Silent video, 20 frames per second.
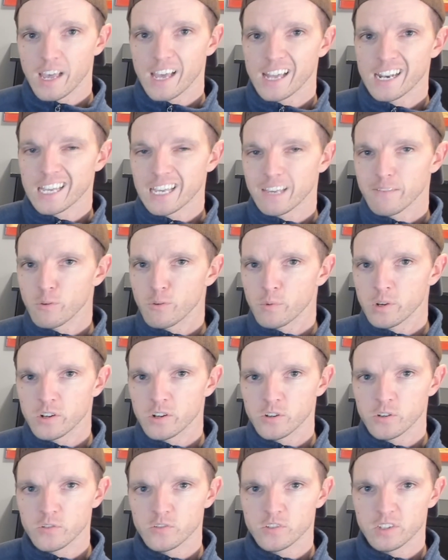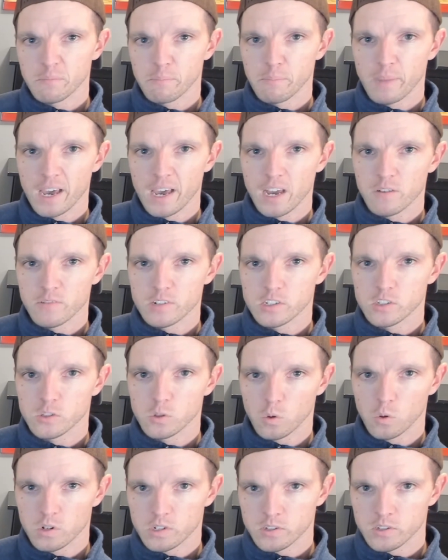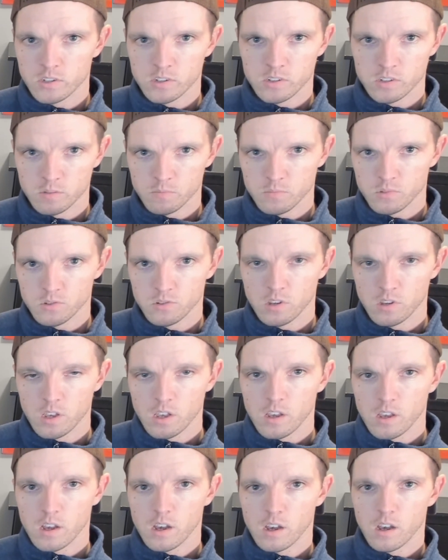And even when you're using battery storage systems,